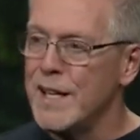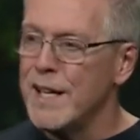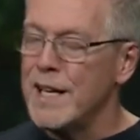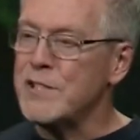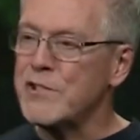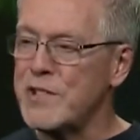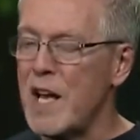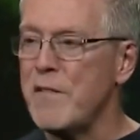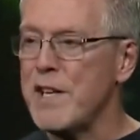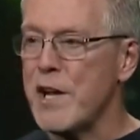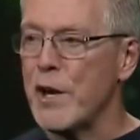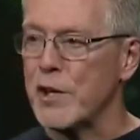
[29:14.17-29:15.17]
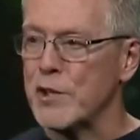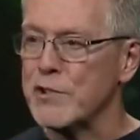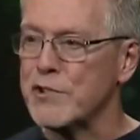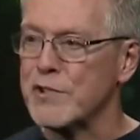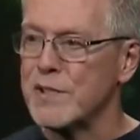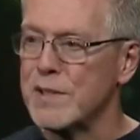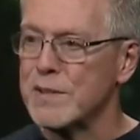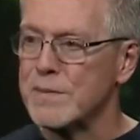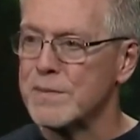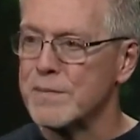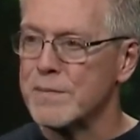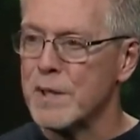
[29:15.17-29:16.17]
In seventy years,
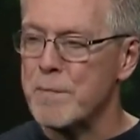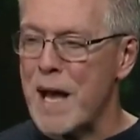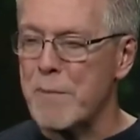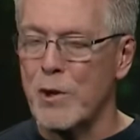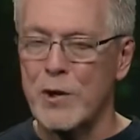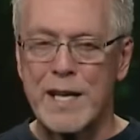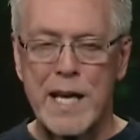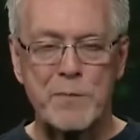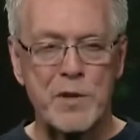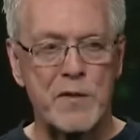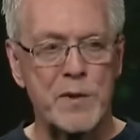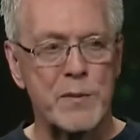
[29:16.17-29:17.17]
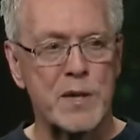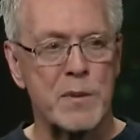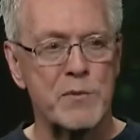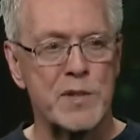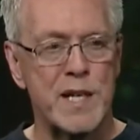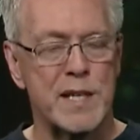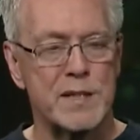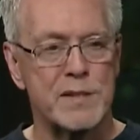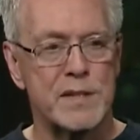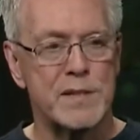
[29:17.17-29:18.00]
the Babylonian captivity would come to an end.